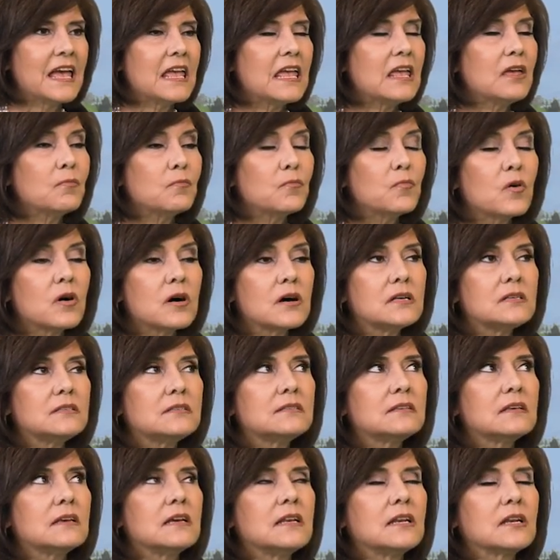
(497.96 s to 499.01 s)
It
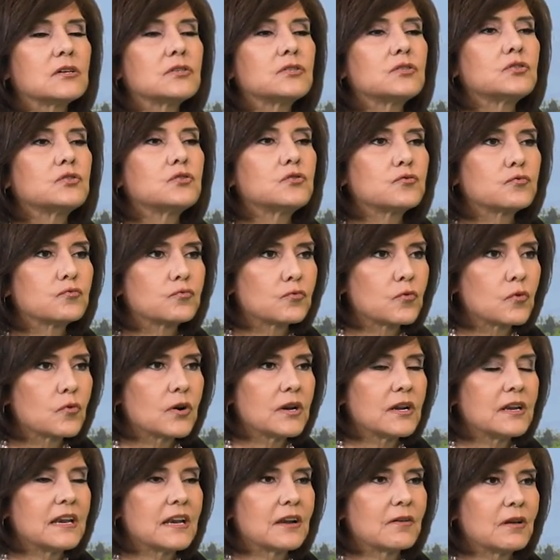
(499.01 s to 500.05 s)
was an
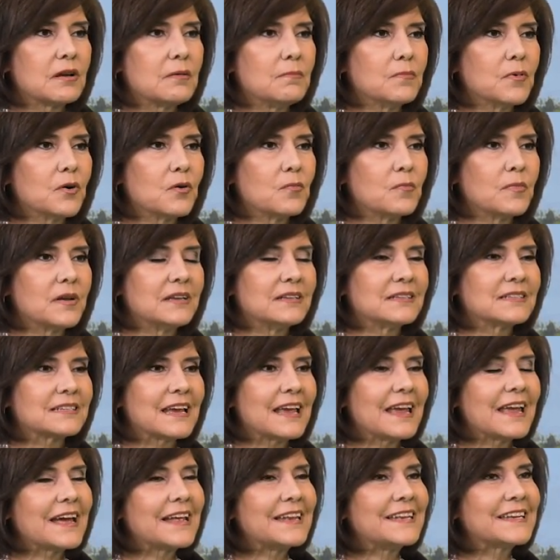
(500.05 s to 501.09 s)
extraordinary moment.
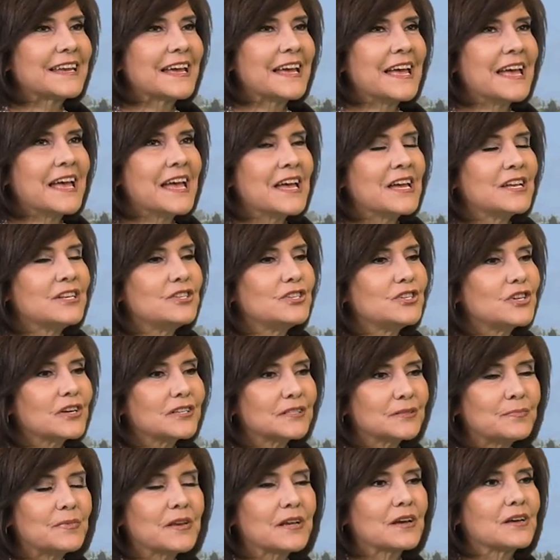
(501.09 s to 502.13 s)
And
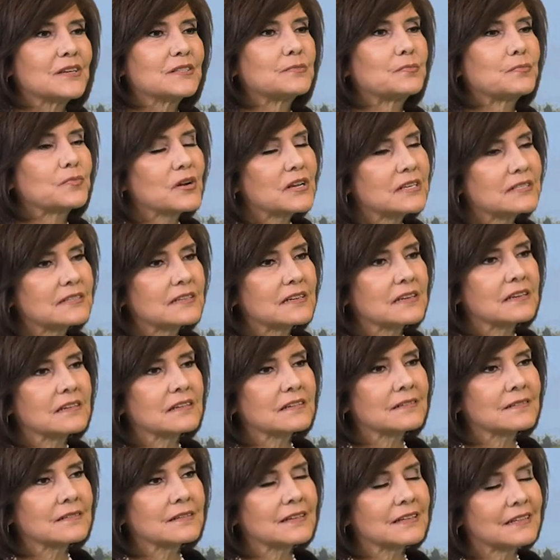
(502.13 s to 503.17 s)
just because President
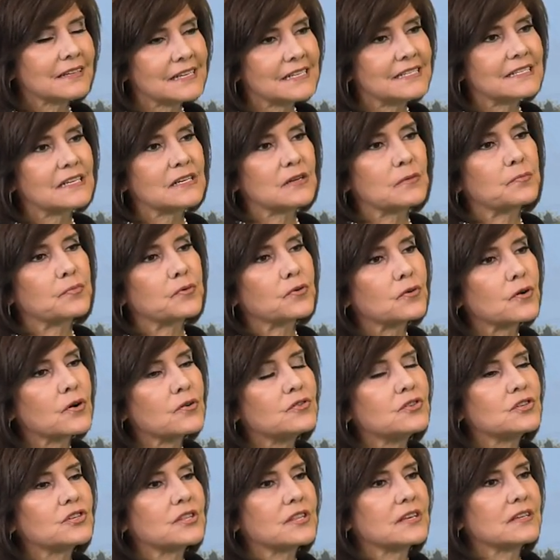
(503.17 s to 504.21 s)
Clinton
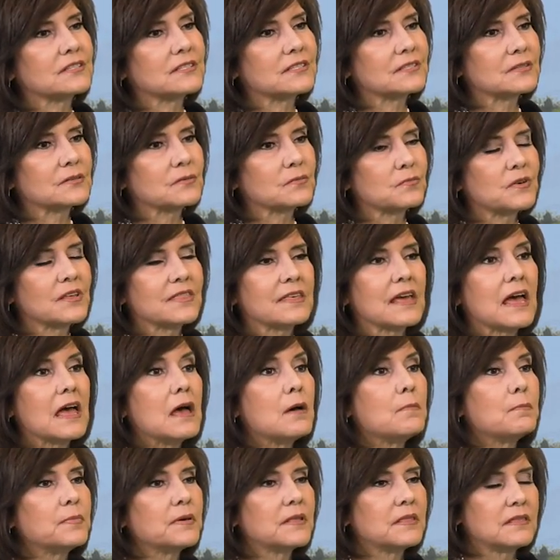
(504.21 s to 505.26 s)
approached this with
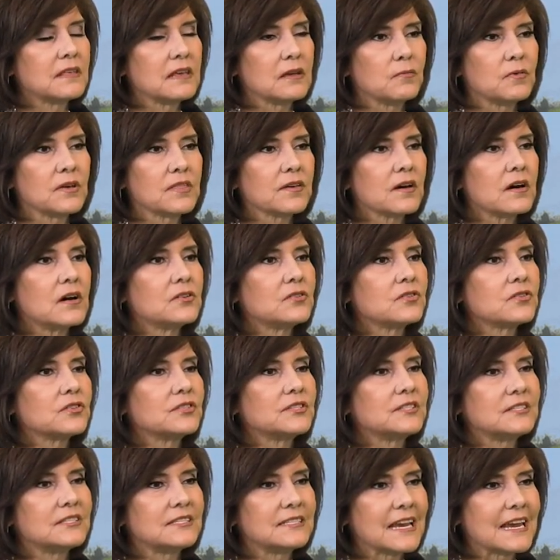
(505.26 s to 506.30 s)
empathy, with
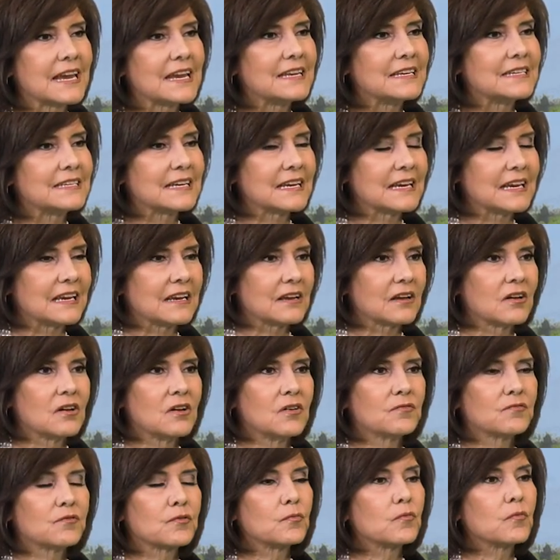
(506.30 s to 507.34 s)
understanding
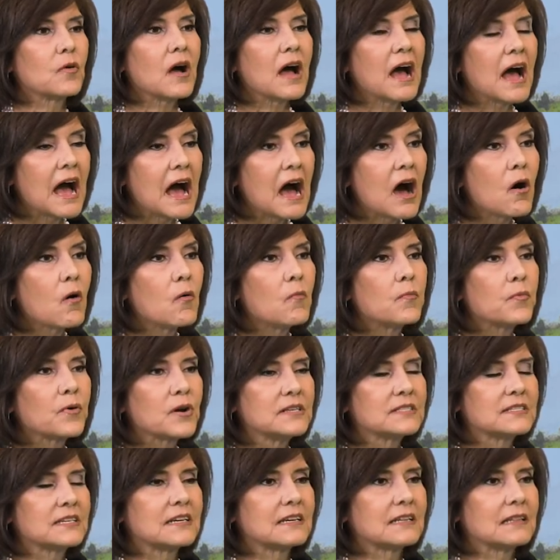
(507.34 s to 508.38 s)
for how
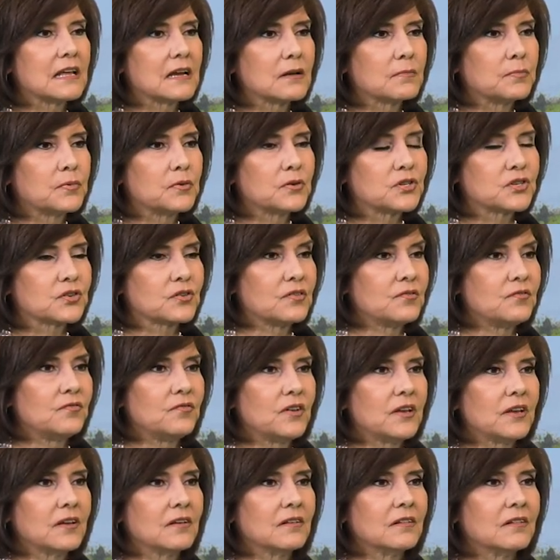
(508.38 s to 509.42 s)
President elect Bush could
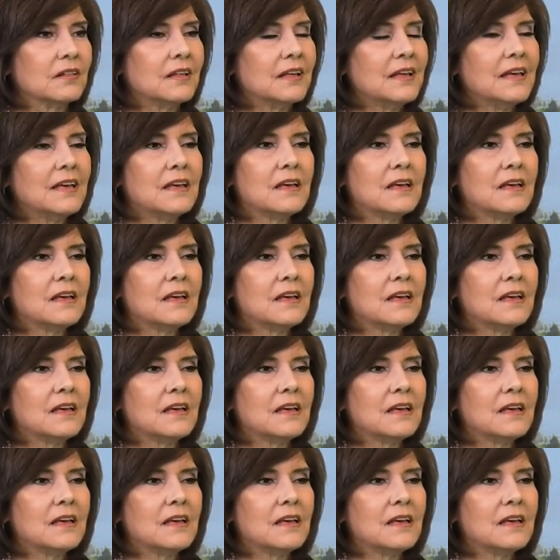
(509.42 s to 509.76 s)
feel.